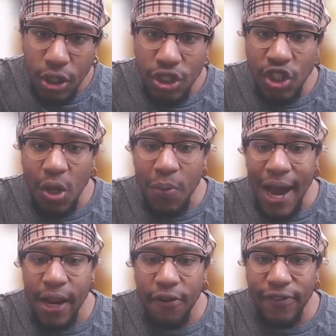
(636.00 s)
some
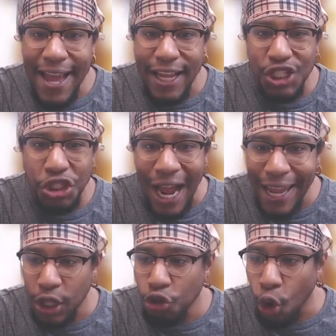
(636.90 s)
kind of, like,
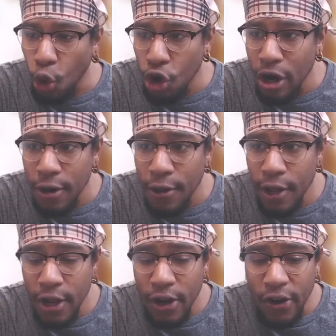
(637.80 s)
giant door.
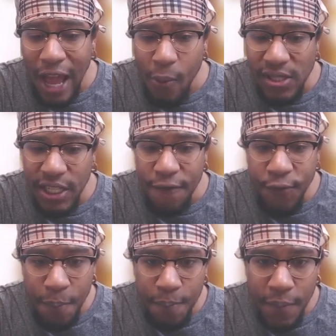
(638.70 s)
And we see
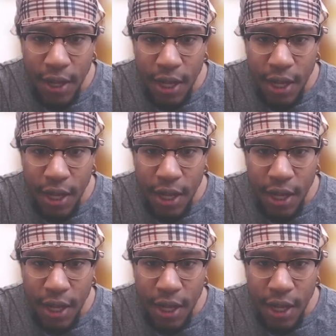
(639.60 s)
whoop,